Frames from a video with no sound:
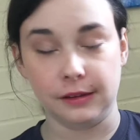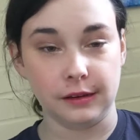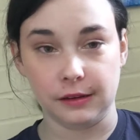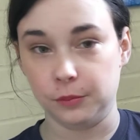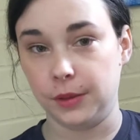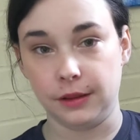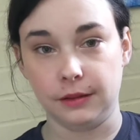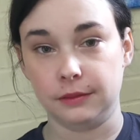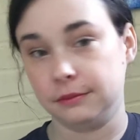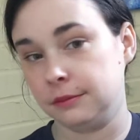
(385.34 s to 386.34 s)
And I'm
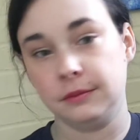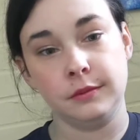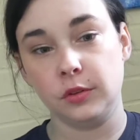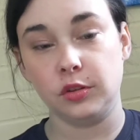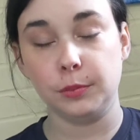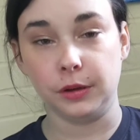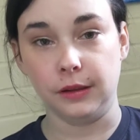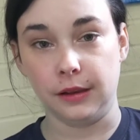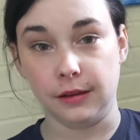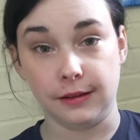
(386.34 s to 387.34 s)
being super
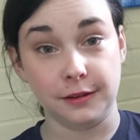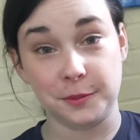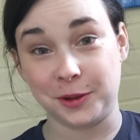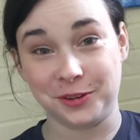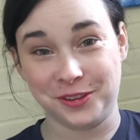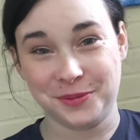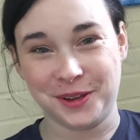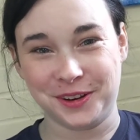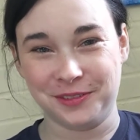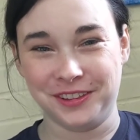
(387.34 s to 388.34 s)
lenient about just
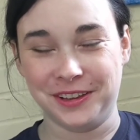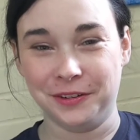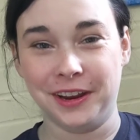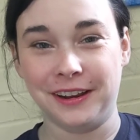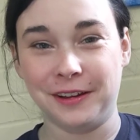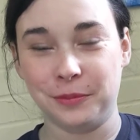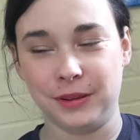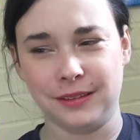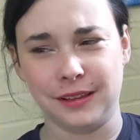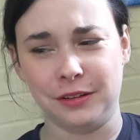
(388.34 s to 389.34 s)
about everything right now
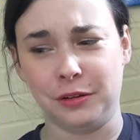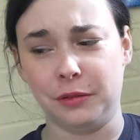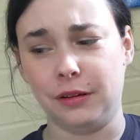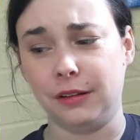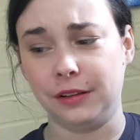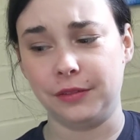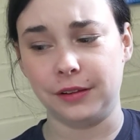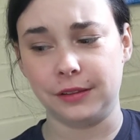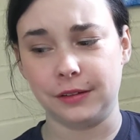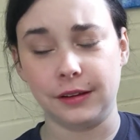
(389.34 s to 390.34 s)
because I know all of
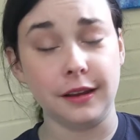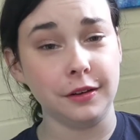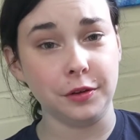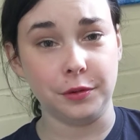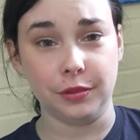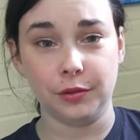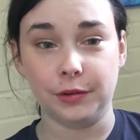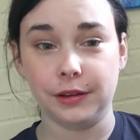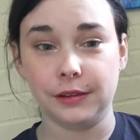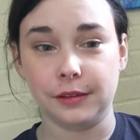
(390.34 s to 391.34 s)
us are kind of going through
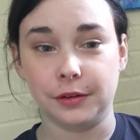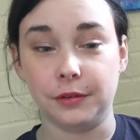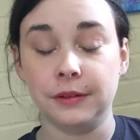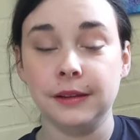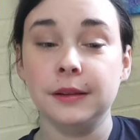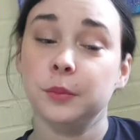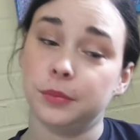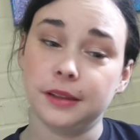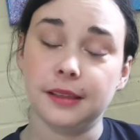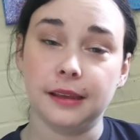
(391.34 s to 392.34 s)
it. So
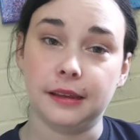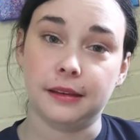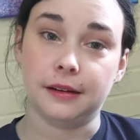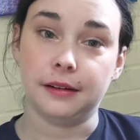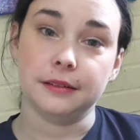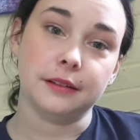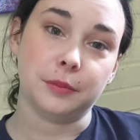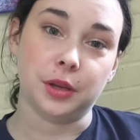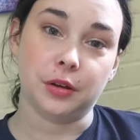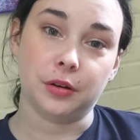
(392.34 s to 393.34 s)
please hang in there.
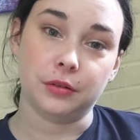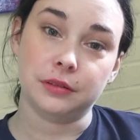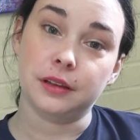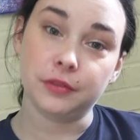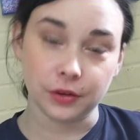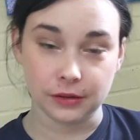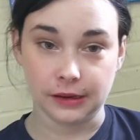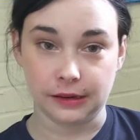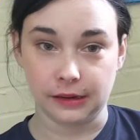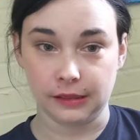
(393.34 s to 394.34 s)
Let me know if you
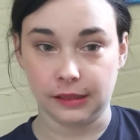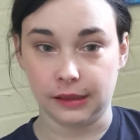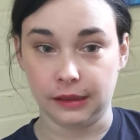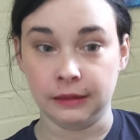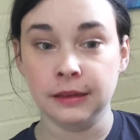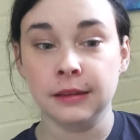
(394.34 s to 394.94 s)
need anything.